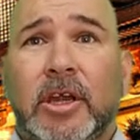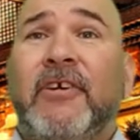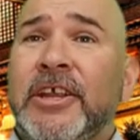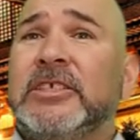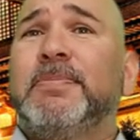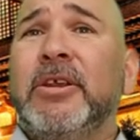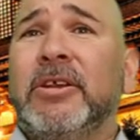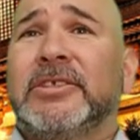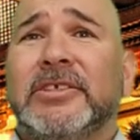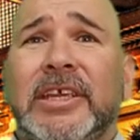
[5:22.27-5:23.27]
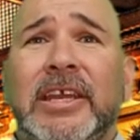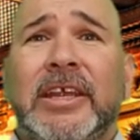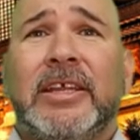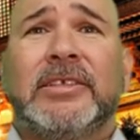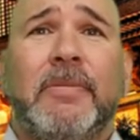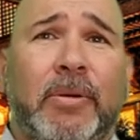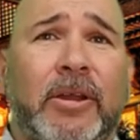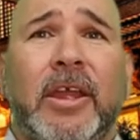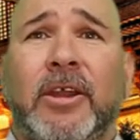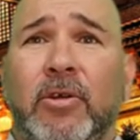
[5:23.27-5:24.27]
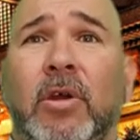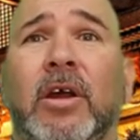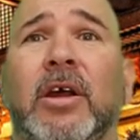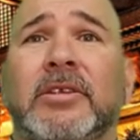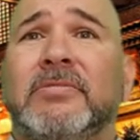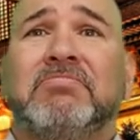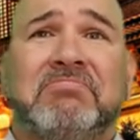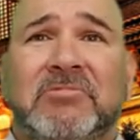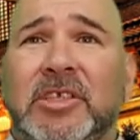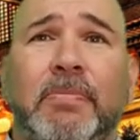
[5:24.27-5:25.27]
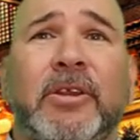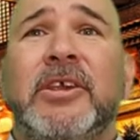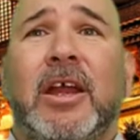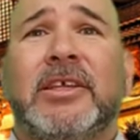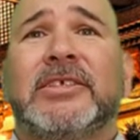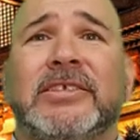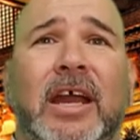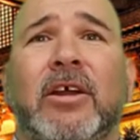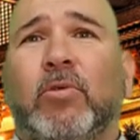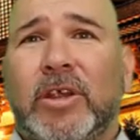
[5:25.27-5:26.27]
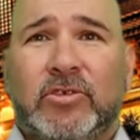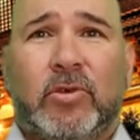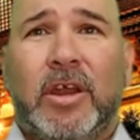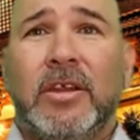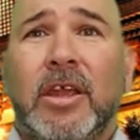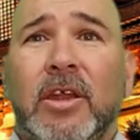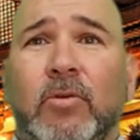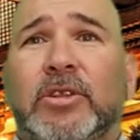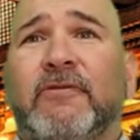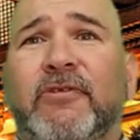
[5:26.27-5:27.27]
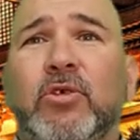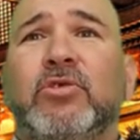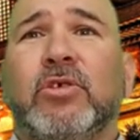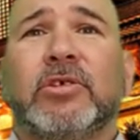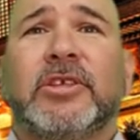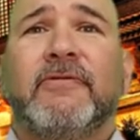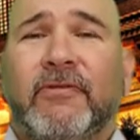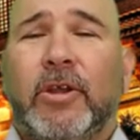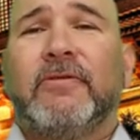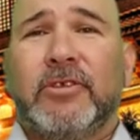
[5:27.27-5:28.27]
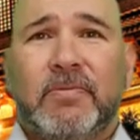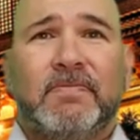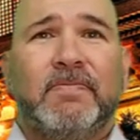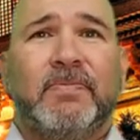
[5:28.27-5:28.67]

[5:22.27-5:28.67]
A fun experience is eating at Teppan Edo, a teppanyaki style restaurant with the food cooked in front of you.